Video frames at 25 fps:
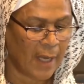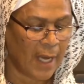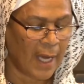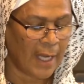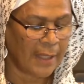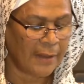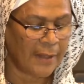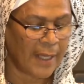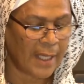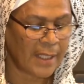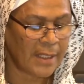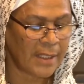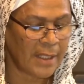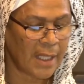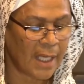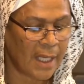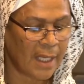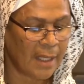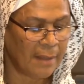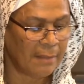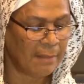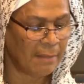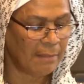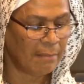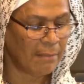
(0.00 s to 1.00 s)
At that
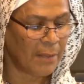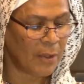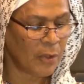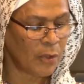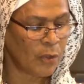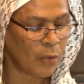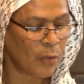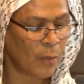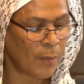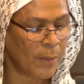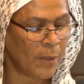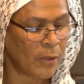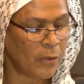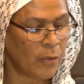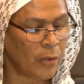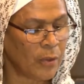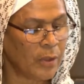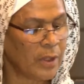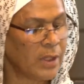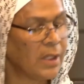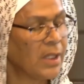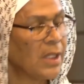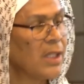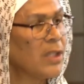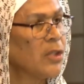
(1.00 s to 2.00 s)
time, most women's
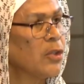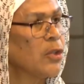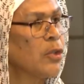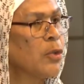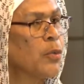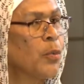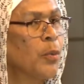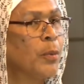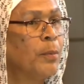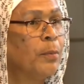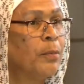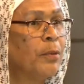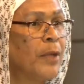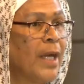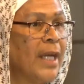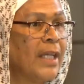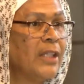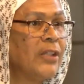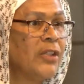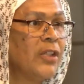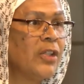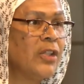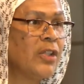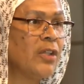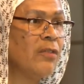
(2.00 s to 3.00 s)
organizations were
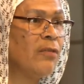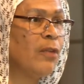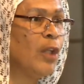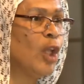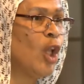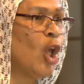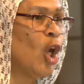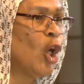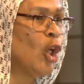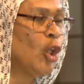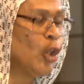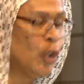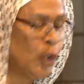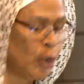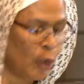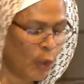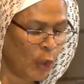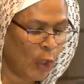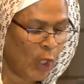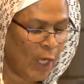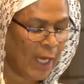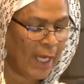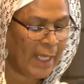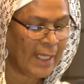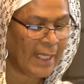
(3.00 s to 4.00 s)
branches of larger